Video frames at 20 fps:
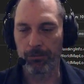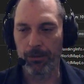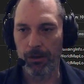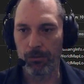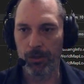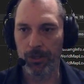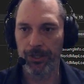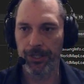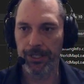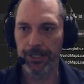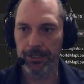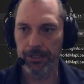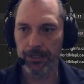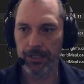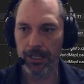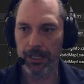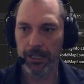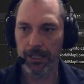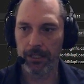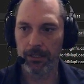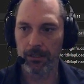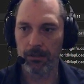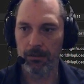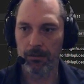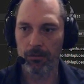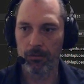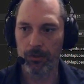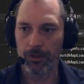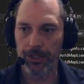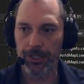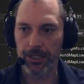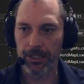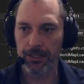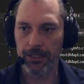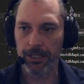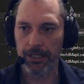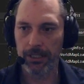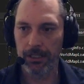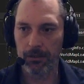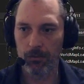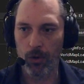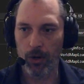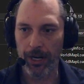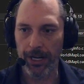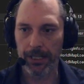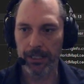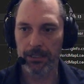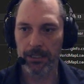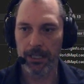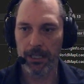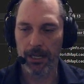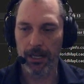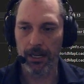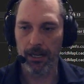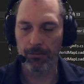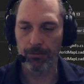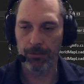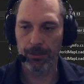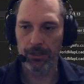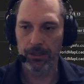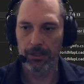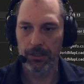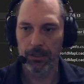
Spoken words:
but when this thing wakes up,